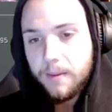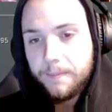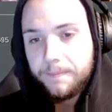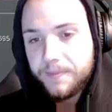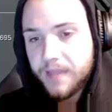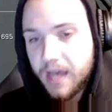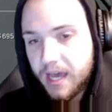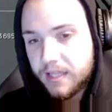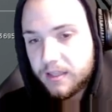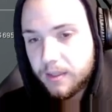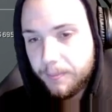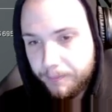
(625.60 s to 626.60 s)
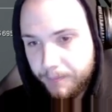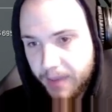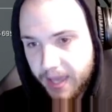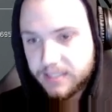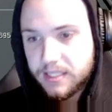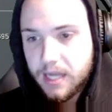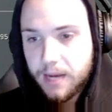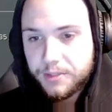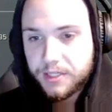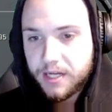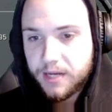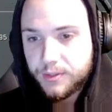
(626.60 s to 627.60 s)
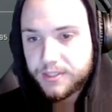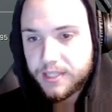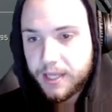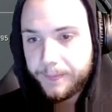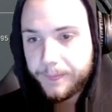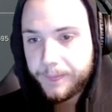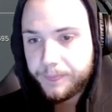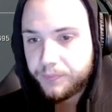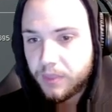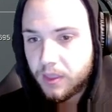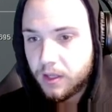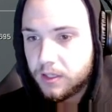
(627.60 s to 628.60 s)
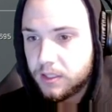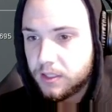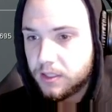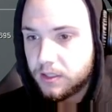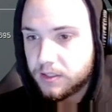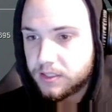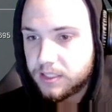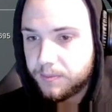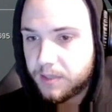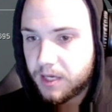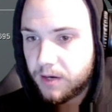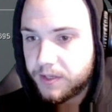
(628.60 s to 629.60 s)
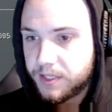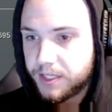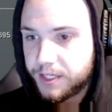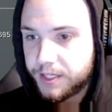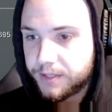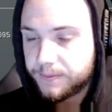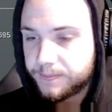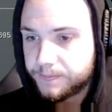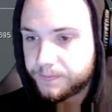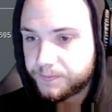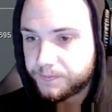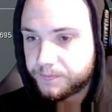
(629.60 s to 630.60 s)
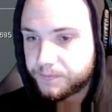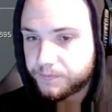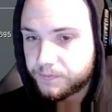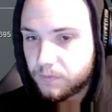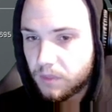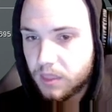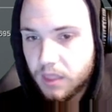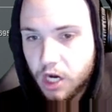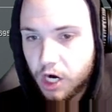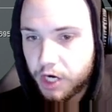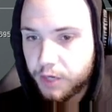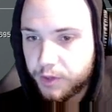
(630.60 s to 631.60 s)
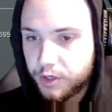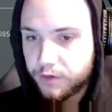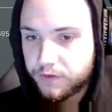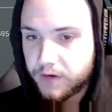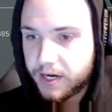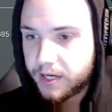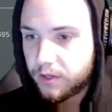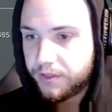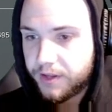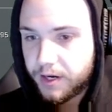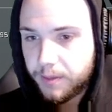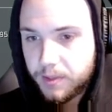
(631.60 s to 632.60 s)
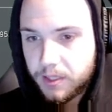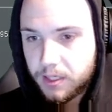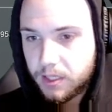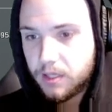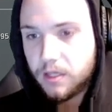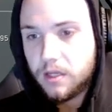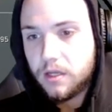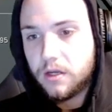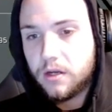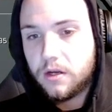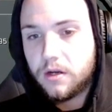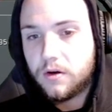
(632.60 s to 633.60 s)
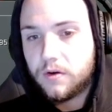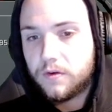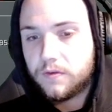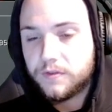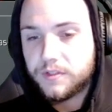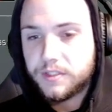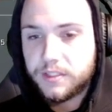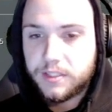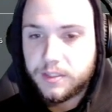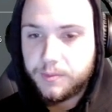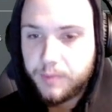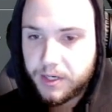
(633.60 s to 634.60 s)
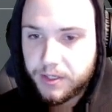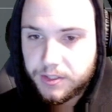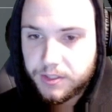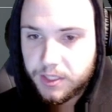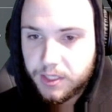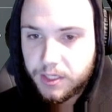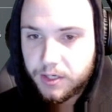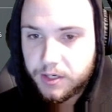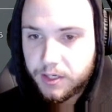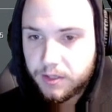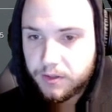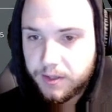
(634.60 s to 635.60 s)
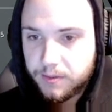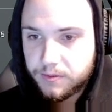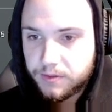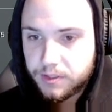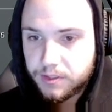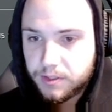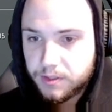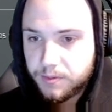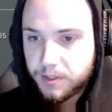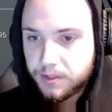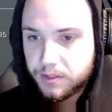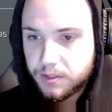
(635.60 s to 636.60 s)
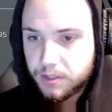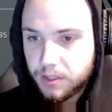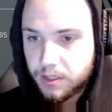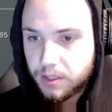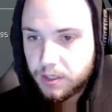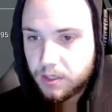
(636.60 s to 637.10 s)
not the best option, I would say. Let's keep going here. Already went over Radical Therapy. Resistance Piercing, critical damage, resistance piercing.